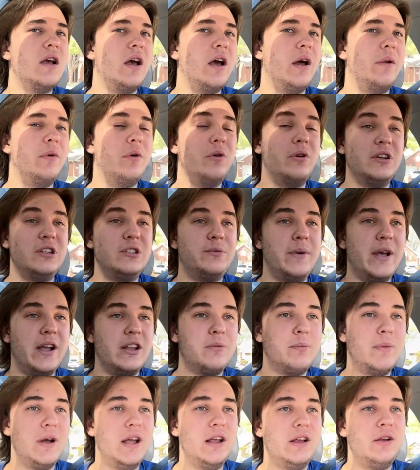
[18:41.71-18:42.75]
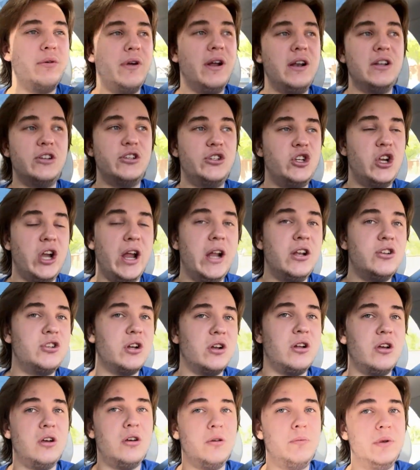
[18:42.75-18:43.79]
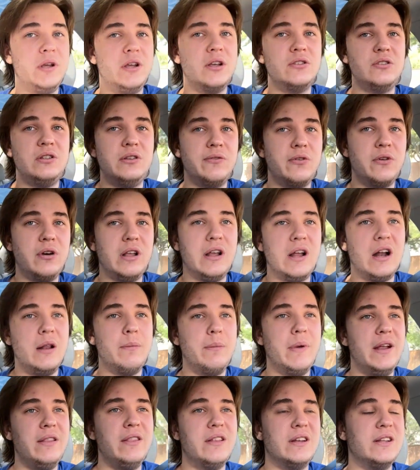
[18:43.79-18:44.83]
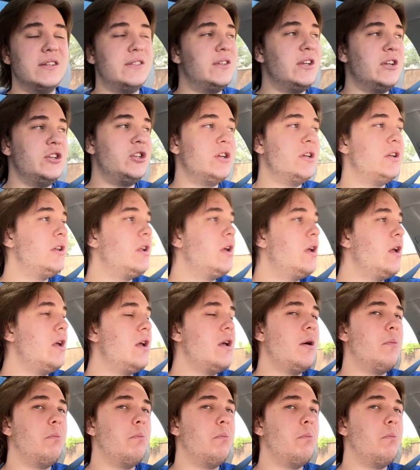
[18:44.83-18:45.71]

I don't expect my grade to change at all because you've already kind of made the decision.